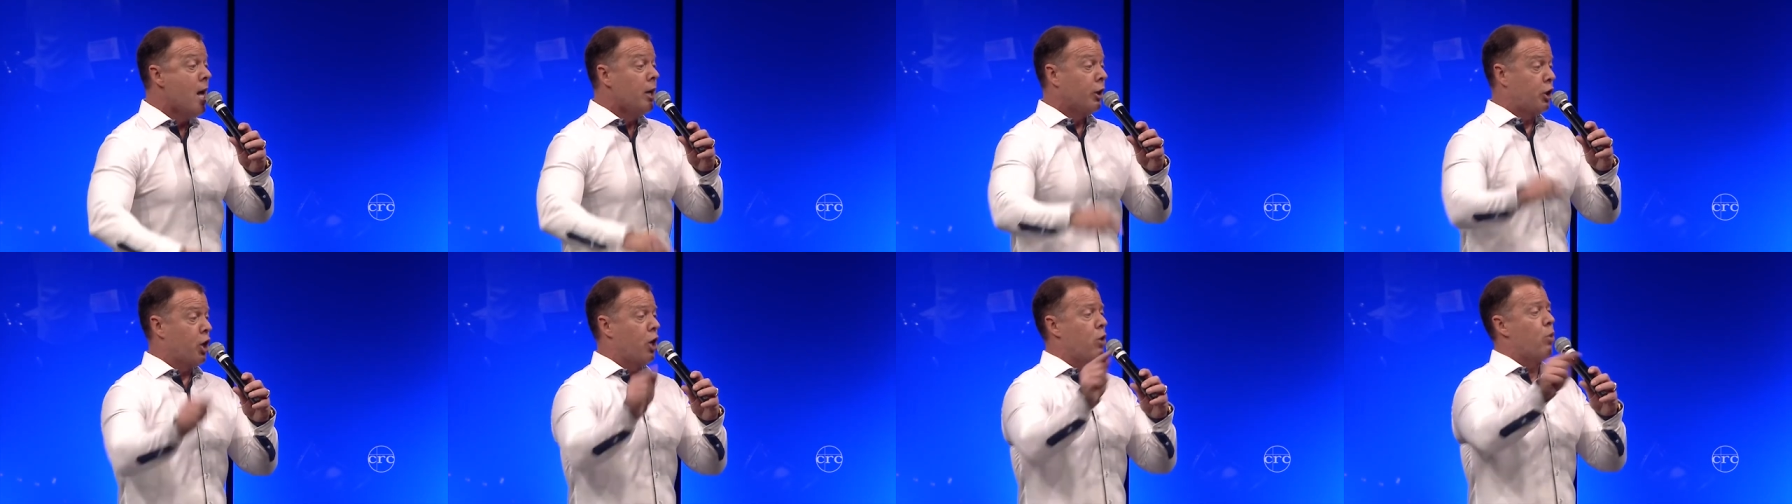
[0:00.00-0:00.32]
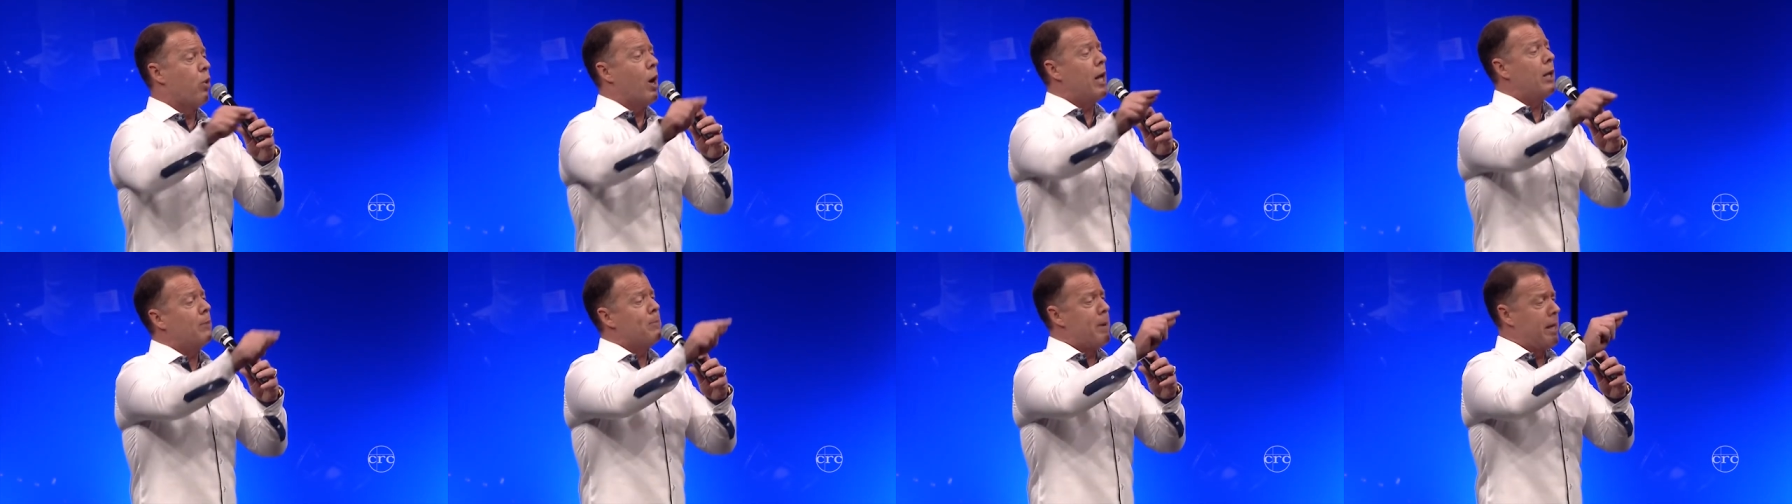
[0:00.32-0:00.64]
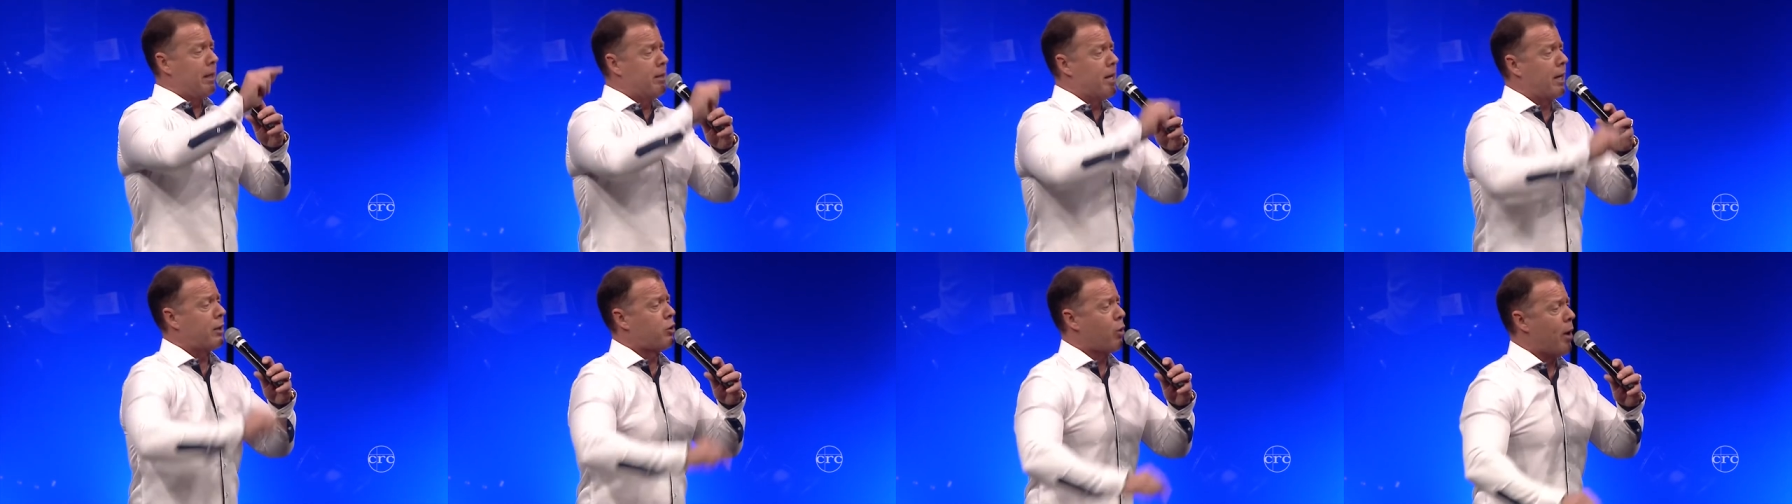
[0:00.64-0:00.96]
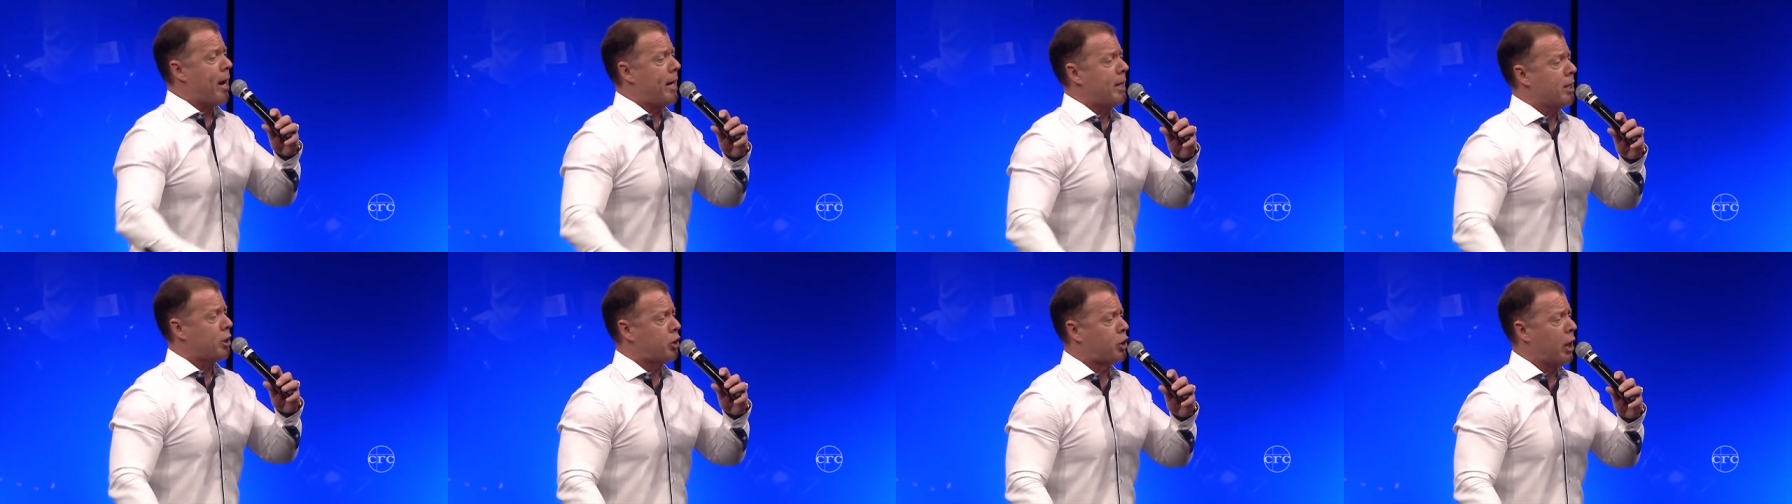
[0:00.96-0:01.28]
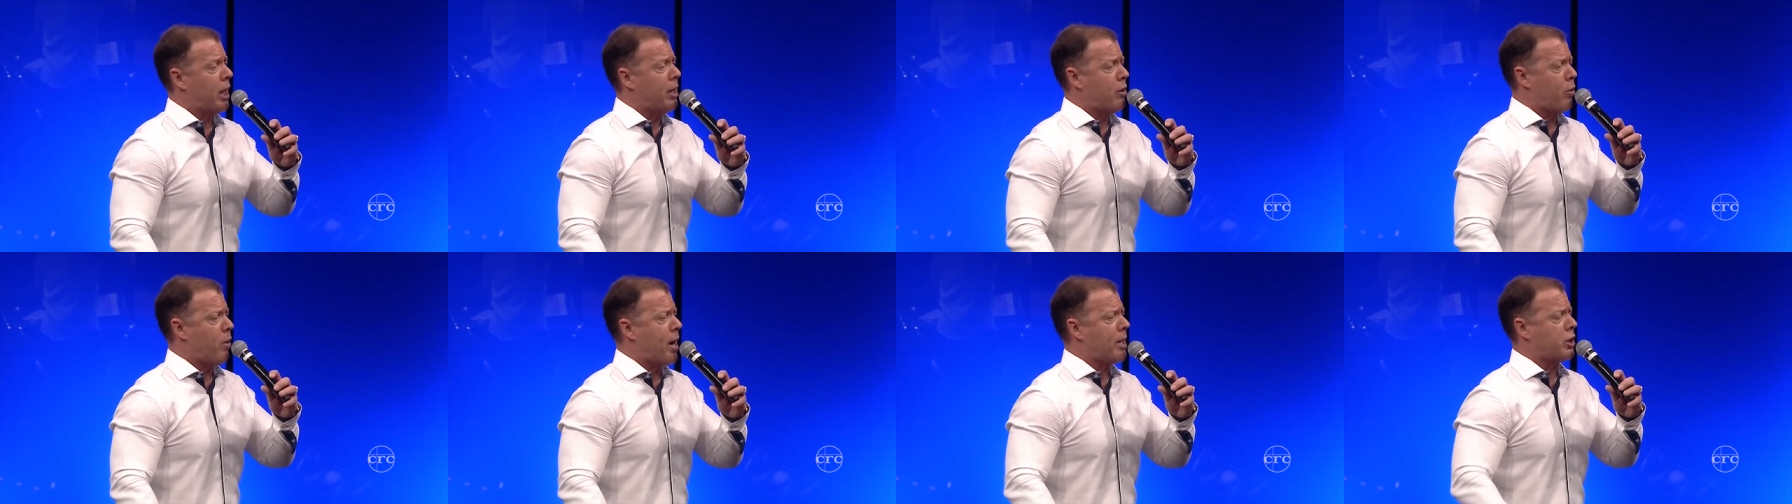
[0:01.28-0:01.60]
You will be the greatest
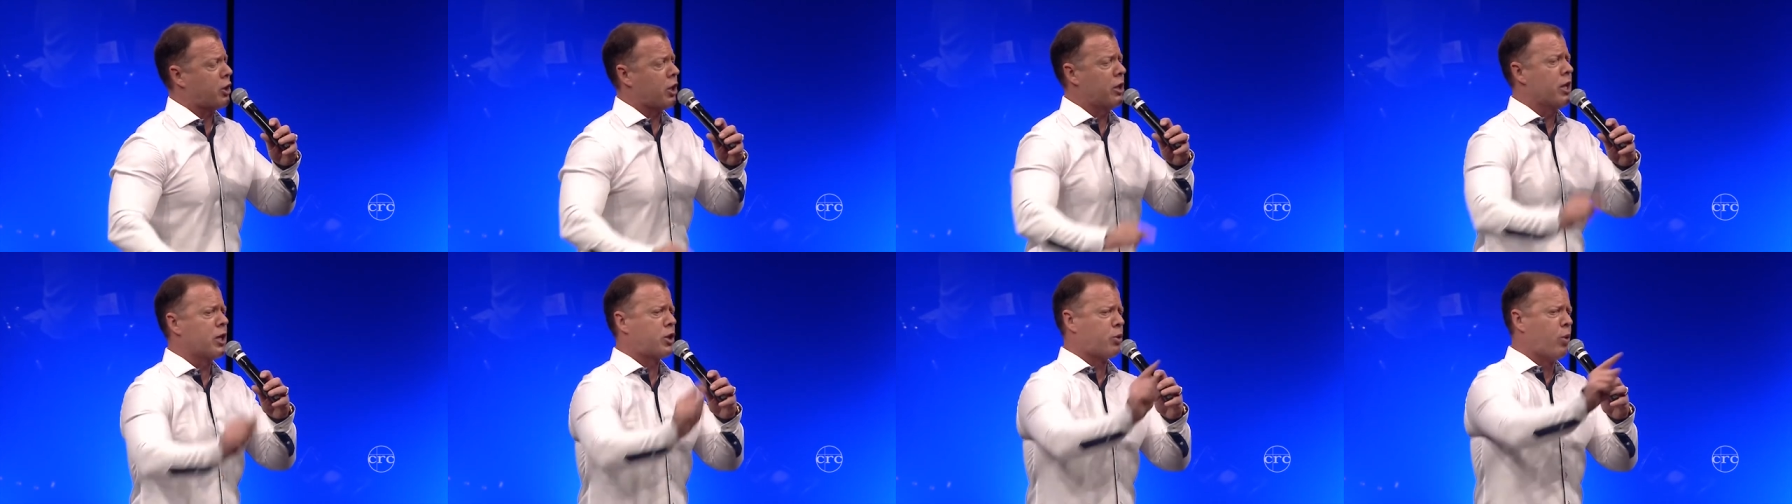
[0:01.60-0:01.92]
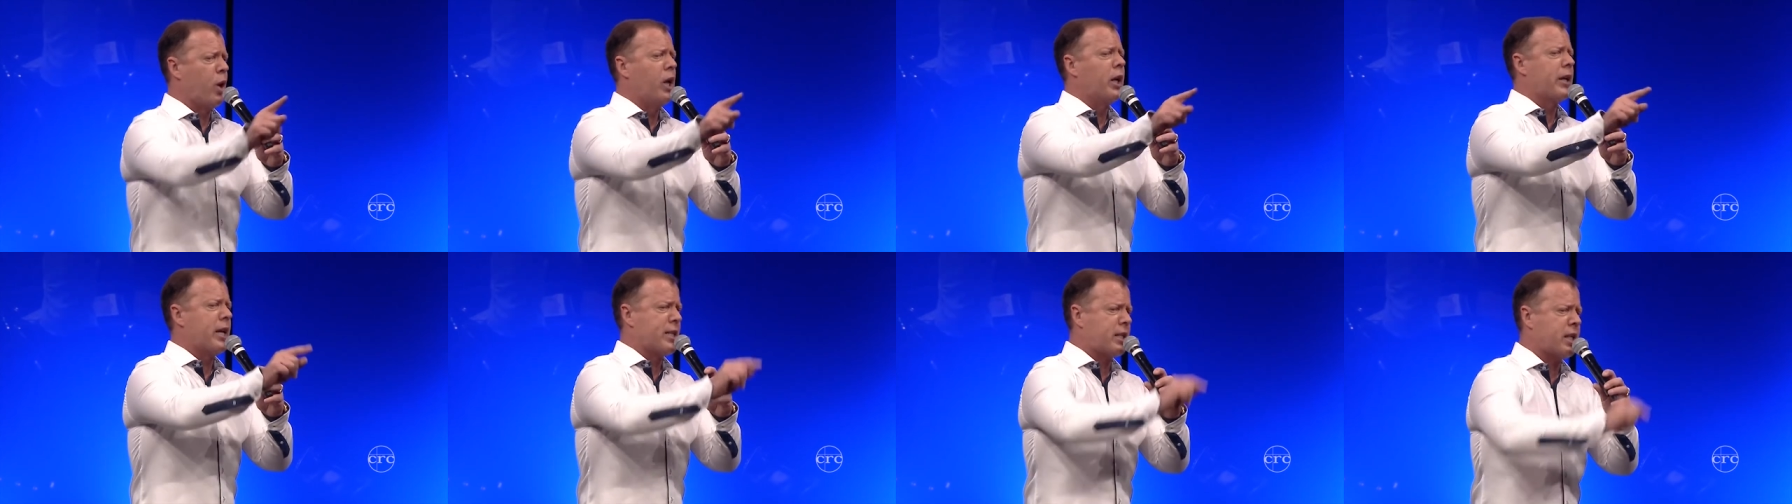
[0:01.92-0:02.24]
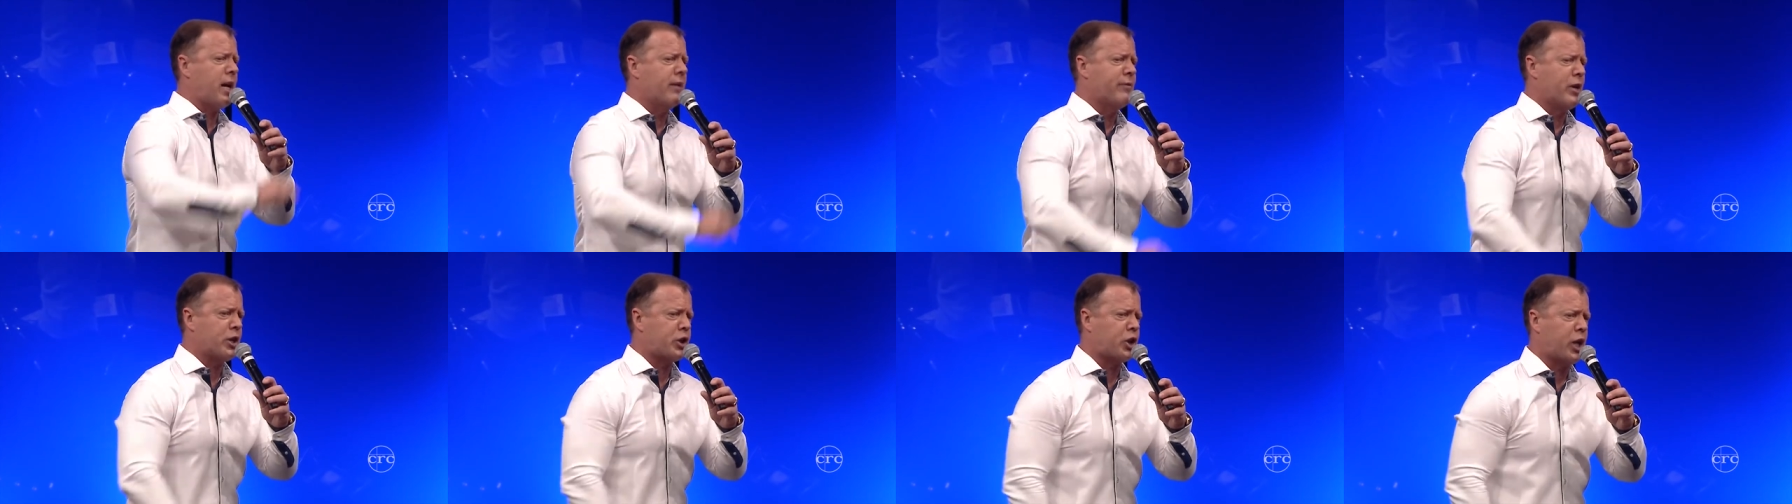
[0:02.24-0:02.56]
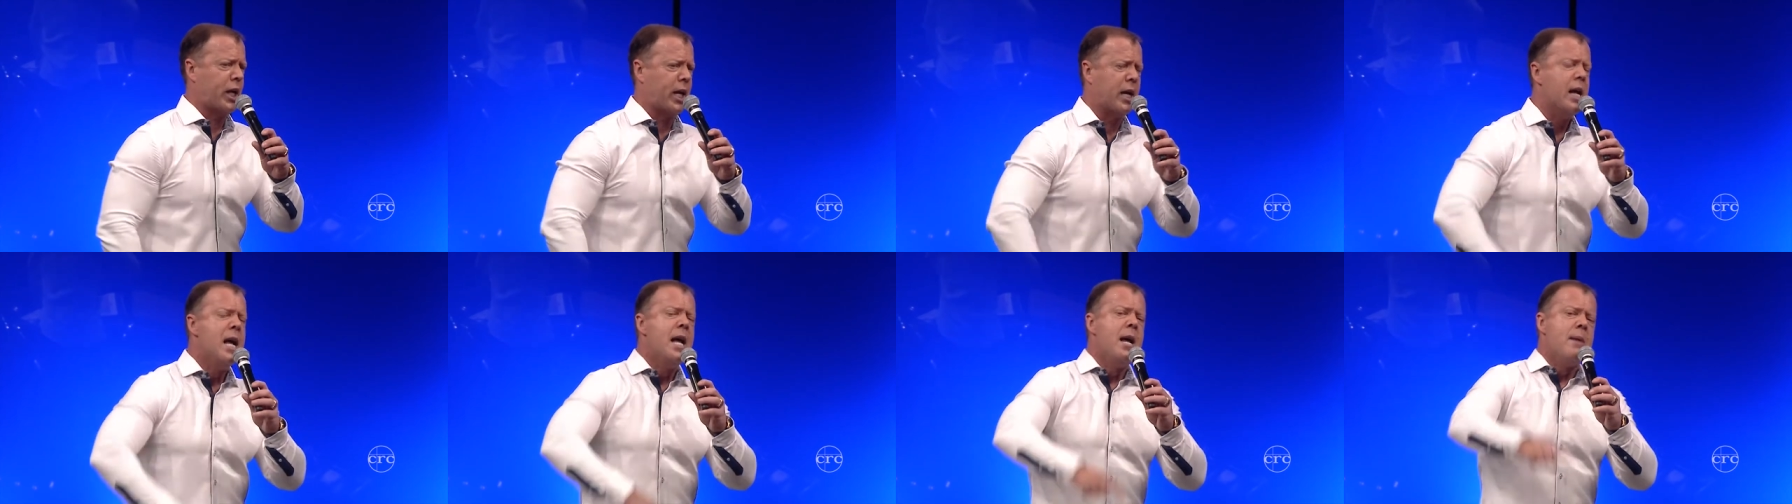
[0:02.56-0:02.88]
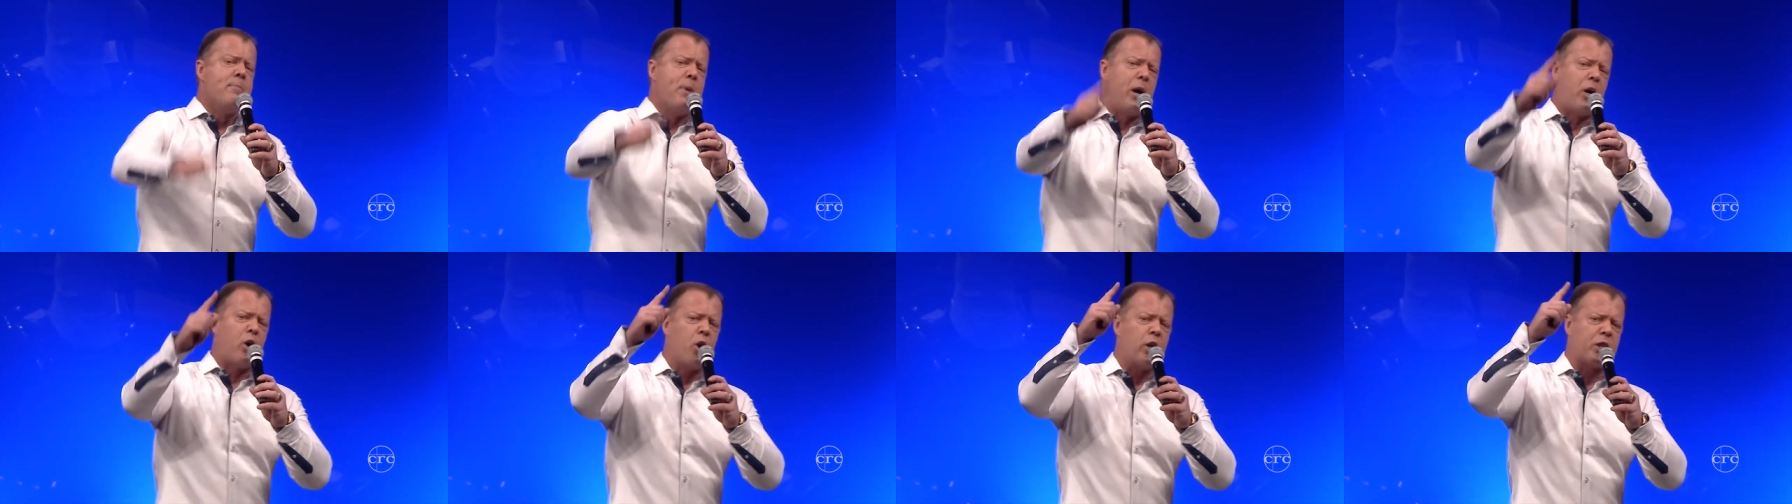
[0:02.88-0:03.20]
generation this world has ever seen
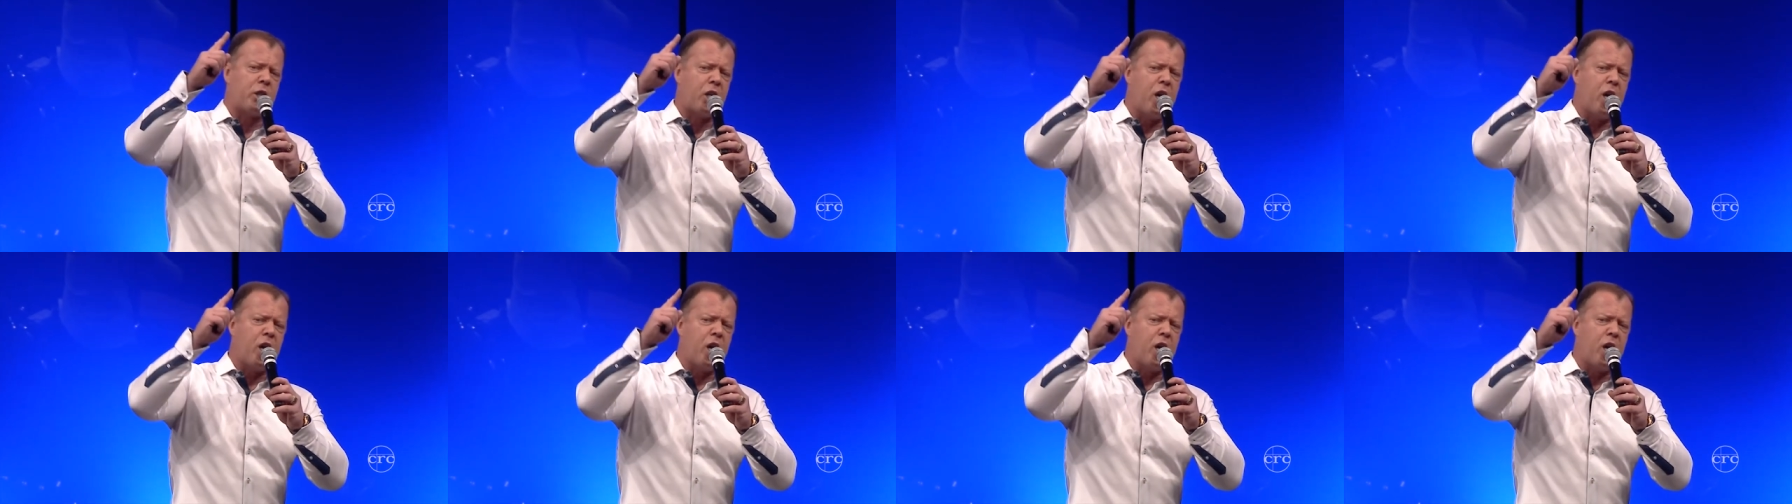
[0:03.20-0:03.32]
because